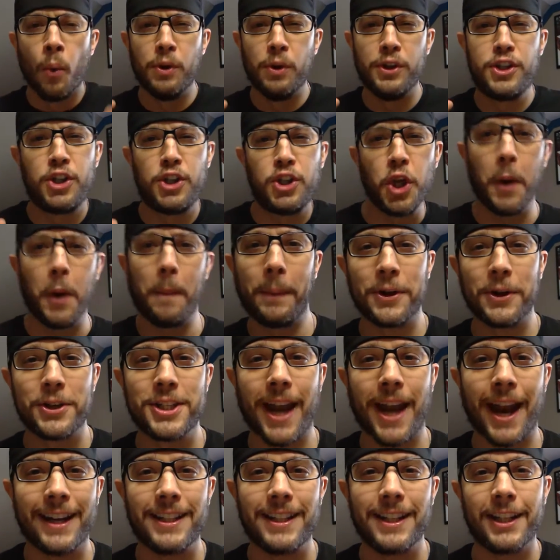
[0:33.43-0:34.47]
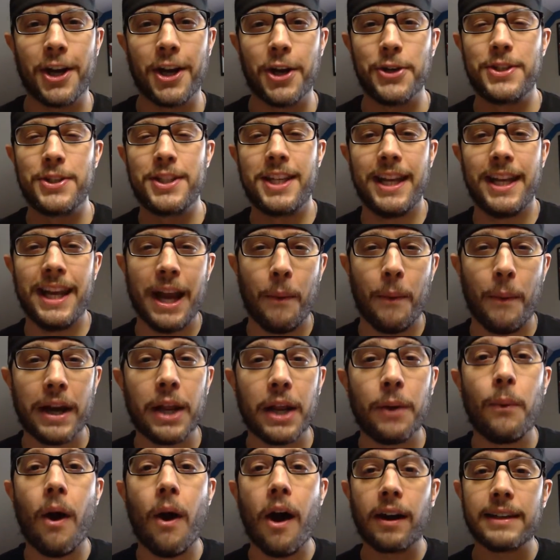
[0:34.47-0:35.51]
was super psyched to go see, and when
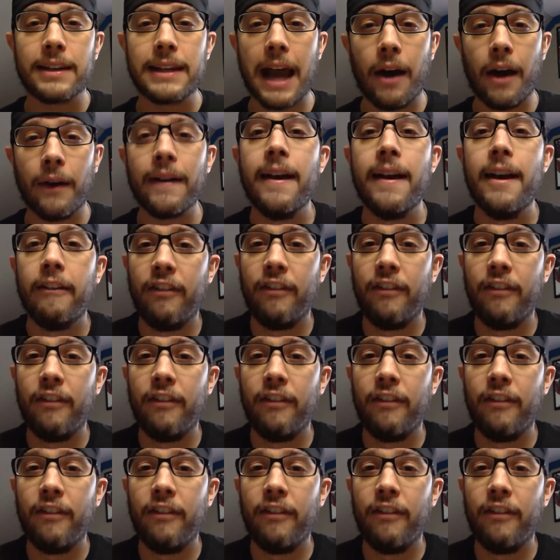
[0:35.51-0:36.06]
he walked out,